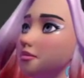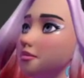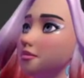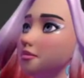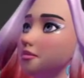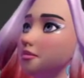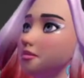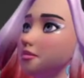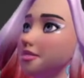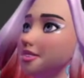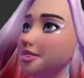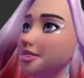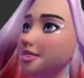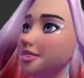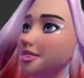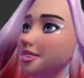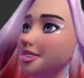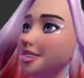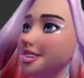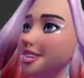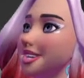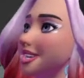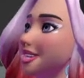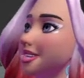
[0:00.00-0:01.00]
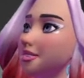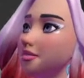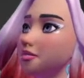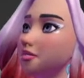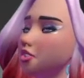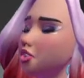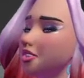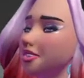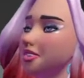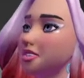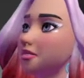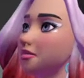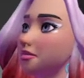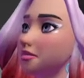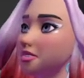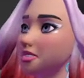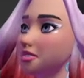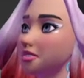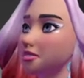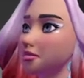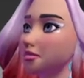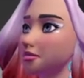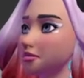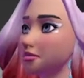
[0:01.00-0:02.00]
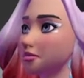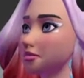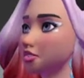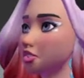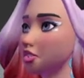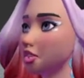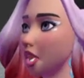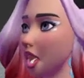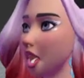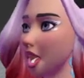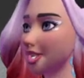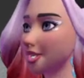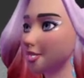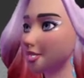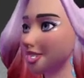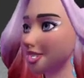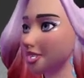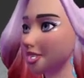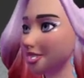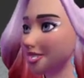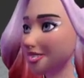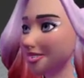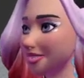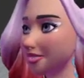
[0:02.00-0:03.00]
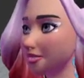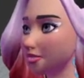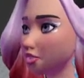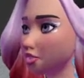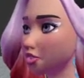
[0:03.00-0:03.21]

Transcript: UV, that's it. Spot UV protect.